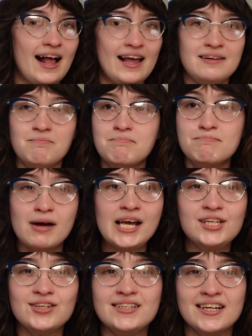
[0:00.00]
and
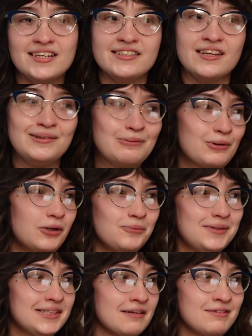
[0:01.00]
my goodness, in the world
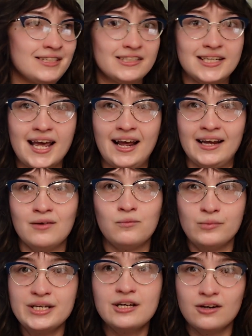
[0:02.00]
we live in today,
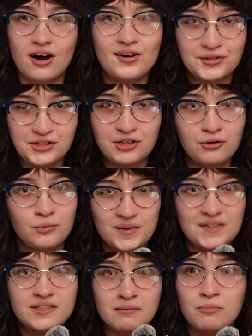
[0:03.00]
we could all do
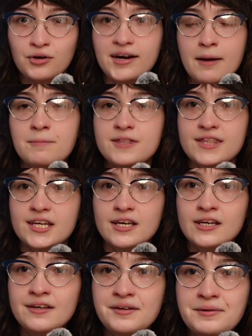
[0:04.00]
with some more
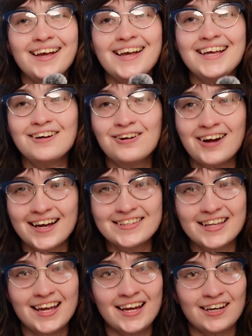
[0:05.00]
empathy. In her
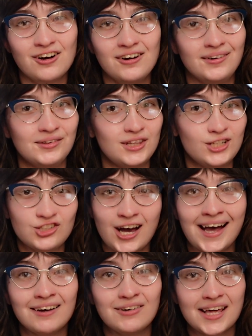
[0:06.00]
essay called The
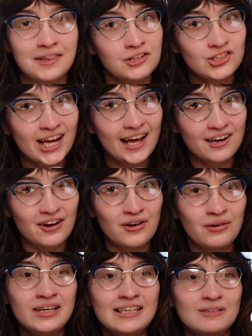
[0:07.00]
Child and the
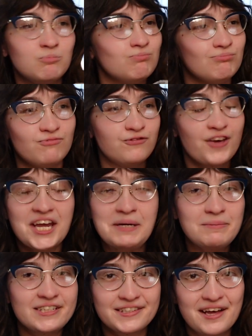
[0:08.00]
Shadow,
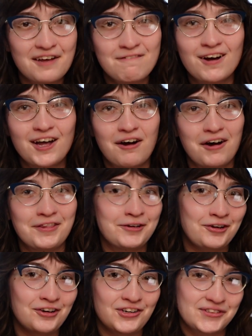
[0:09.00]
famed sci fi
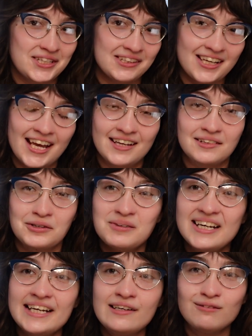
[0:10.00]
author Ursula K. Le
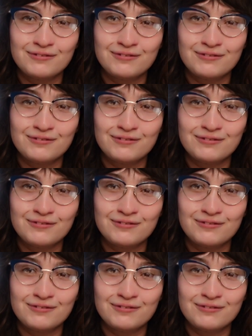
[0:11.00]
Guin